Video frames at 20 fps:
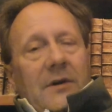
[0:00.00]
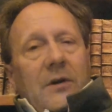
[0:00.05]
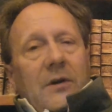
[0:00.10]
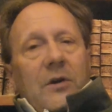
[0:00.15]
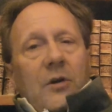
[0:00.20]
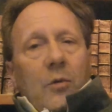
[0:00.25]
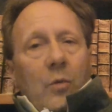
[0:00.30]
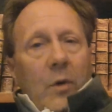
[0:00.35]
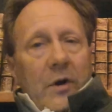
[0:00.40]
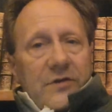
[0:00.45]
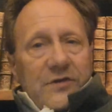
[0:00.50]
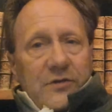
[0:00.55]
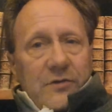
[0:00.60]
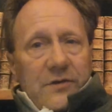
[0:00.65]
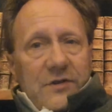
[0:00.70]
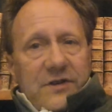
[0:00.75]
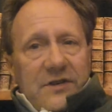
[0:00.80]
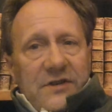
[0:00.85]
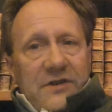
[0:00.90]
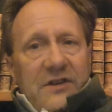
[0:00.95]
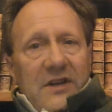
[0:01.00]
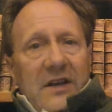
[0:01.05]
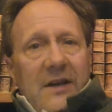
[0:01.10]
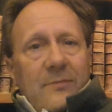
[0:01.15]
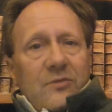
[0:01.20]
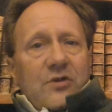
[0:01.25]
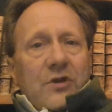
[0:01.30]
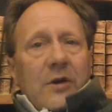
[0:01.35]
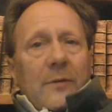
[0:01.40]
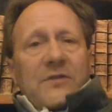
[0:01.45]
Western
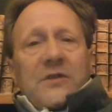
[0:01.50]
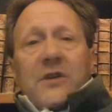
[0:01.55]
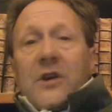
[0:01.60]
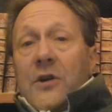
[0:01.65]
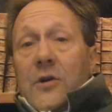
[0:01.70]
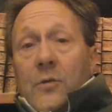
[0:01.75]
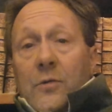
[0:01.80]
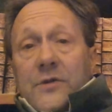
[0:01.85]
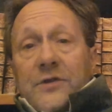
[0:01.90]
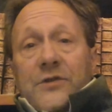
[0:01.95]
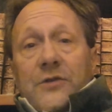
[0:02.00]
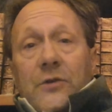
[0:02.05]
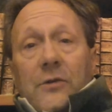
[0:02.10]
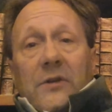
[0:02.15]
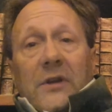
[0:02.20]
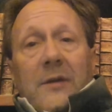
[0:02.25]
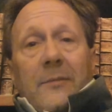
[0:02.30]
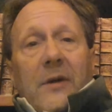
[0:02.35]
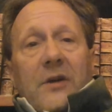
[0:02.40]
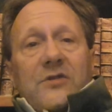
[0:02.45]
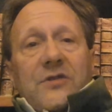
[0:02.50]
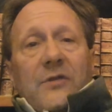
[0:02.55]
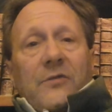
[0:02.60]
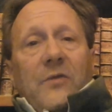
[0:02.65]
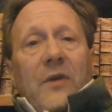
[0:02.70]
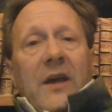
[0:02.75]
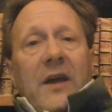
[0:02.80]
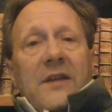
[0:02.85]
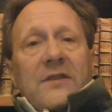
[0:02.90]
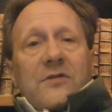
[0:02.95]
steamships were certainly much
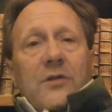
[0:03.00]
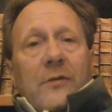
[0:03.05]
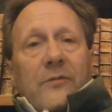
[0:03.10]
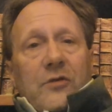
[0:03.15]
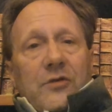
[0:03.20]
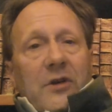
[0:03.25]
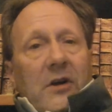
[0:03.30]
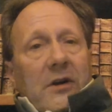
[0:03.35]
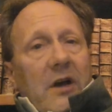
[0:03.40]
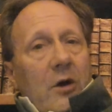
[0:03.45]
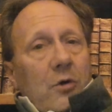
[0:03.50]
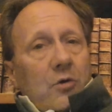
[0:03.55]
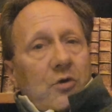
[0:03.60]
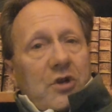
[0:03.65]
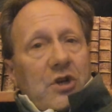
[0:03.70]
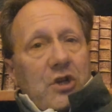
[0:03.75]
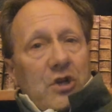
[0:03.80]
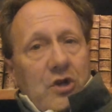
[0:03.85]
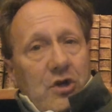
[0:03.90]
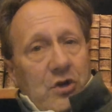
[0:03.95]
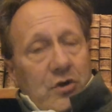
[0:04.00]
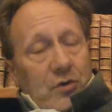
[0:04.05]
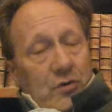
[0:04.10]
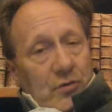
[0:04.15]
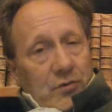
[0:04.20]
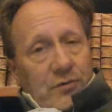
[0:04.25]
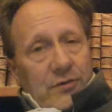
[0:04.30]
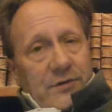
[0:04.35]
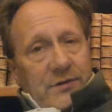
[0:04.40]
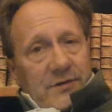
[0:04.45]
advanced over dugout
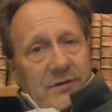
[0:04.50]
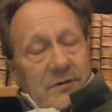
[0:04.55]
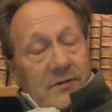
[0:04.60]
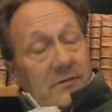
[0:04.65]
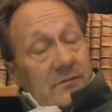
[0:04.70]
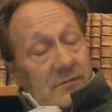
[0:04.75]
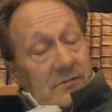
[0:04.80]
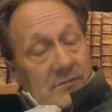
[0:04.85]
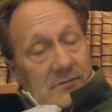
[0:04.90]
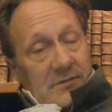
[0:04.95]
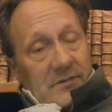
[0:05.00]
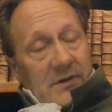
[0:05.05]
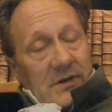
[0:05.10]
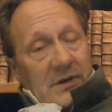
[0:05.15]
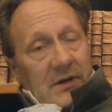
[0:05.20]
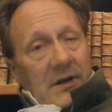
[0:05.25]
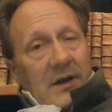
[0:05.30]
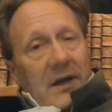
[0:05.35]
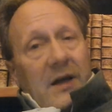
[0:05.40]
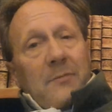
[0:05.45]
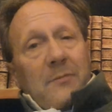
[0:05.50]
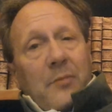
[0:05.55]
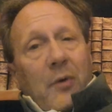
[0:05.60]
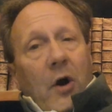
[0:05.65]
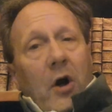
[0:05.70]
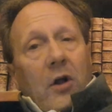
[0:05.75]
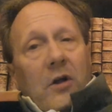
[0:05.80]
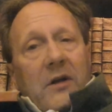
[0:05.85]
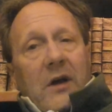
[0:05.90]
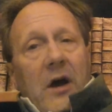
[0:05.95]
canoes, and
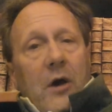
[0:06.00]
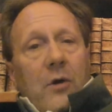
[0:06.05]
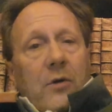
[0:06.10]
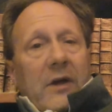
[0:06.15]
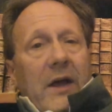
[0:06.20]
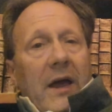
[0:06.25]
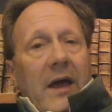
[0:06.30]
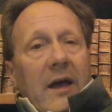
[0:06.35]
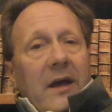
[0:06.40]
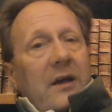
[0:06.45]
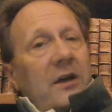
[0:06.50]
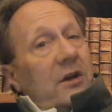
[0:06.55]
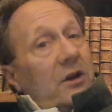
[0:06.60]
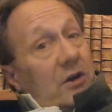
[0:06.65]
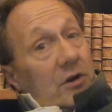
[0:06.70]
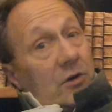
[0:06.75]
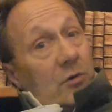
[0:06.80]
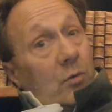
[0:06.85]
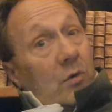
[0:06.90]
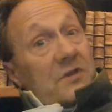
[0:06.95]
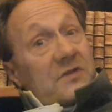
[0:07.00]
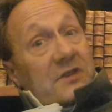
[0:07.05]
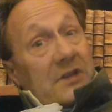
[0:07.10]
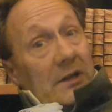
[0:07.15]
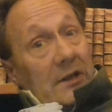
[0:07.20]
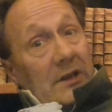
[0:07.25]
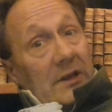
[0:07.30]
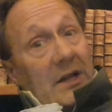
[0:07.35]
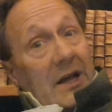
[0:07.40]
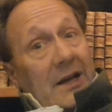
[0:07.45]
Paul Gauguin was
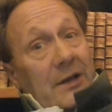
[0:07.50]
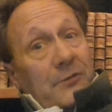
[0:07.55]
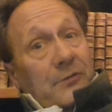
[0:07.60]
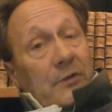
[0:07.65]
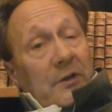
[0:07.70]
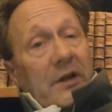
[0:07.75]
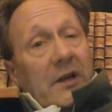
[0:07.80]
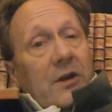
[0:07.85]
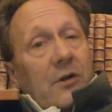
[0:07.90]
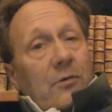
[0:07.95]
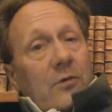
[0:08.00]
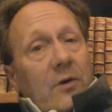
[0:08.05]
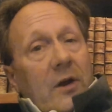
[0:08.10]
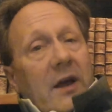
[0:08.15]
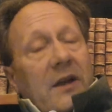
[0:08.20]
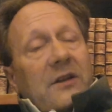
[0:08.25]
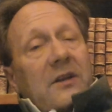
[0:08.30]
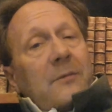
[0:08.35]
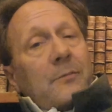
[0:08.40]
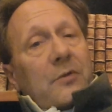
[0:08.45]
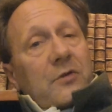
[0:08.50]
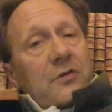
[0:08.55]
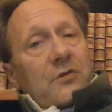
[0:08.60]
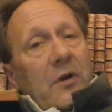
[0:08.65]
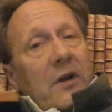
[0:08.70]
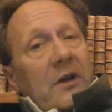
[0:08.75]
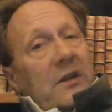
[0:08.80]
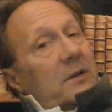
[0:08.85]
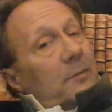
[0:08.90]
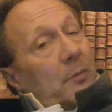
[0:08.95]
delightfully correct in
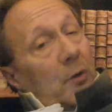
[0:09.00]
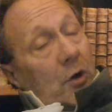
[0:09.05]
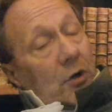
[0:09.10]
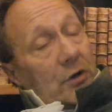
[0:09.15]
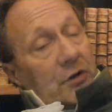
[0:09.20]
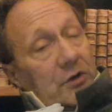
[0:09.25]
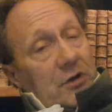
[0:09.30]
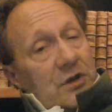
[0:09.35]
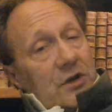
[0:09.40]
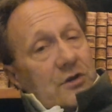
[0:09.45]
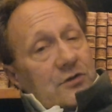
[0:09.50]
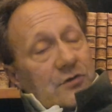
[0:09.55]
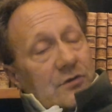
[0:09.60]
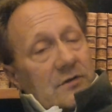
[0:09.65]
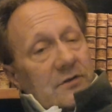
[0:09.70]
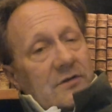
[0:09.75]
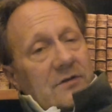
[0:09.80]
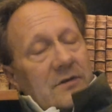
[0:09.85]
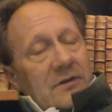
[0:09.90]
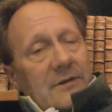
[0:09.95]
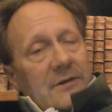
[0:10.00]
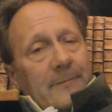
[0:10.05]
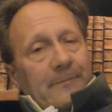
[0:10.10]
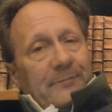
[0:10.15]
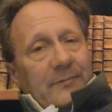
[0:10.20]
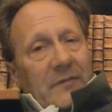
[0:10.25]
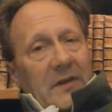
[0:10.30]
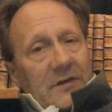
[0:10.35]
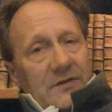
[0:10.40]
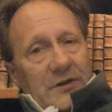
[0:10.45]
portraying the Polynesians
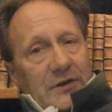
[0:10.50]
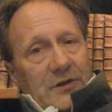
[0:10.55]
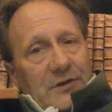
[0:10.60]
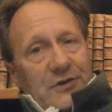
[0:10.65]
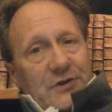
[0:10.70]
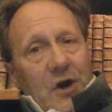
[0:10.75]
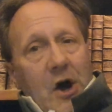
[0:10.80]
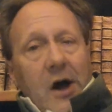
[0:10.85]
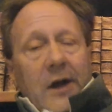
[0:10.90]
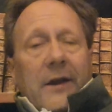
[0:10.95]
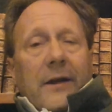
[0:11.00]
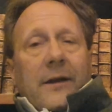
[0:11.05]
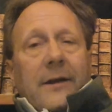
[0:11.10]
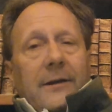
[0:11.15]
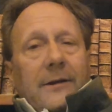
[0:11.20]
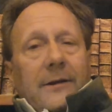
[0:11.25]
as exotic.